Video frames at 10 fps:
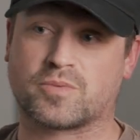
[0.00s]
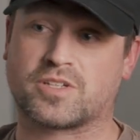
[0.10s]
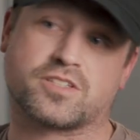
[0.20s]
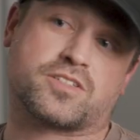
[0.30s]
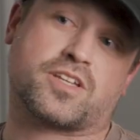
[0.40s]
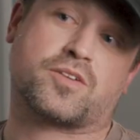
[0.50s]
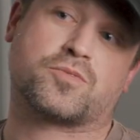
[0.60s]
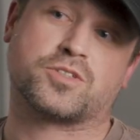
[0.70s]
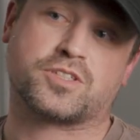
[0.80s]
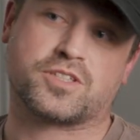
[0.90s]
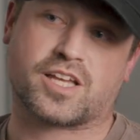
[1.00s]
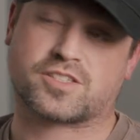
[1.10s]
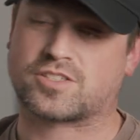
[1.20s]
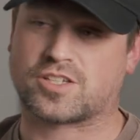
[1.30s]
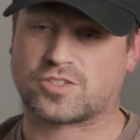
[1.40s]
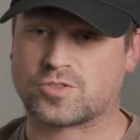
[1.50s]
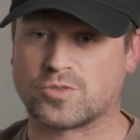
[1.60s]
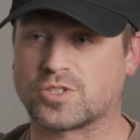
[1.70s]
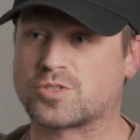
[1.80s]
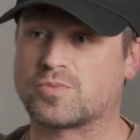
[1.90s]
because like really that's such a
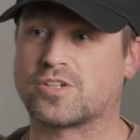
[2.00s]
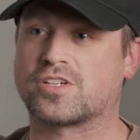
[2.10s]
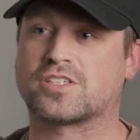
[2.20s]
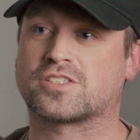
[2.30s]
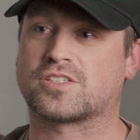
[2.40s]
cool experience,